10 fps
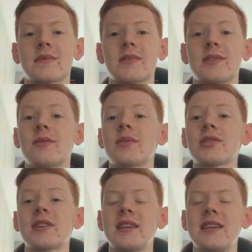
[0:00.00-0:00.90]
So we'll
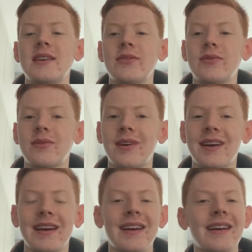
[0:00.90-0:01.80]
see
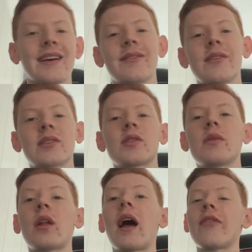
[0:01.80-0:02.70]
where. So
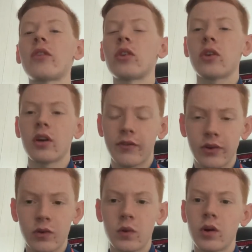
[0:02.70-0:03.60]
we'll have a look at a
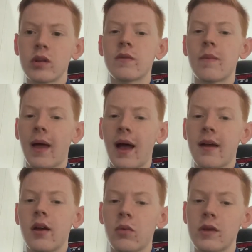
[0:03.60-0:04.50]
few quotes from that
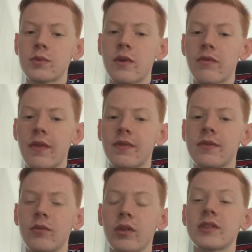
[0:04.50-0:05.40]

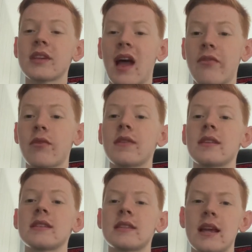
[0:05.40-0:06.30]
once I've read
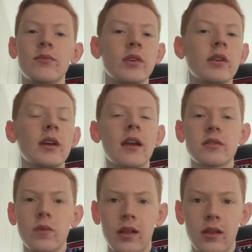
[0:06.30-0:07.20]
this statement as
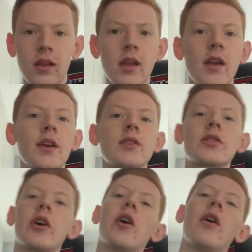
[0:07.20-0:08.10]
well.
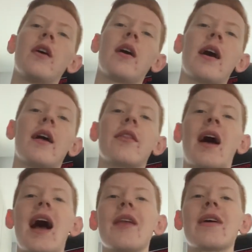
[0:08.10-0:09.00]
So the
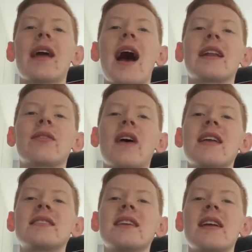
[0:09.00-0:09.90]
highly regarded
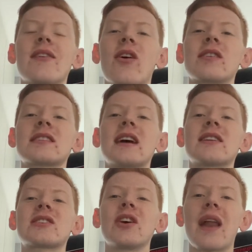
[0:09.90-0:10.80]
38-year-old has signed a
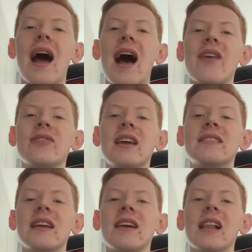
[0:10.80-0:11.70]
2.5-year
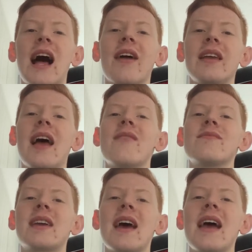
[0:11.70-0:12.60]
deal at the
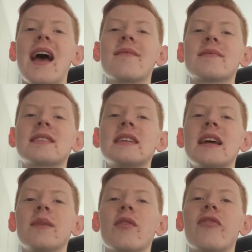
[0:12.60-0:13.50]
MKM
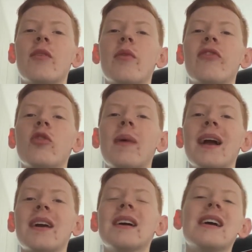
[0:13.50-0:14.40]
Stadium. The former
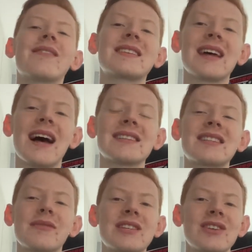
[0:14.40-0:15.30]
fullback returns
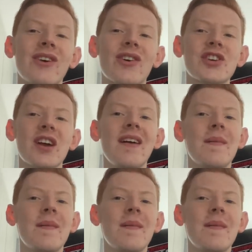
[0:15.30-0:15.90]
to East Yorkshire,